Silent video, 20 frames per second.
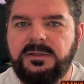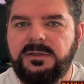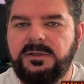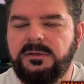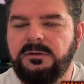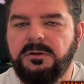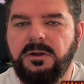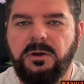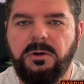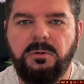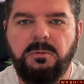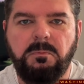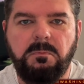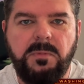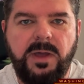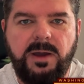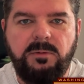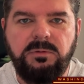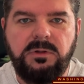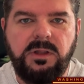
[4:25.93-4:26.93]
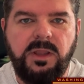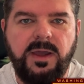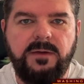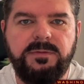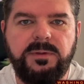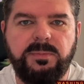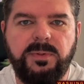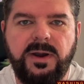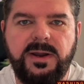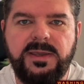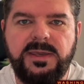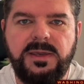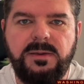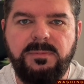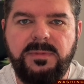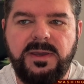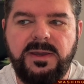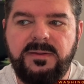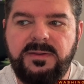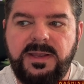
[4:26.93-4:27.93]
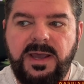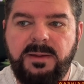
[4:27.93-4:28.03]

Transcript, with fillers: you know, I would love to bring him in.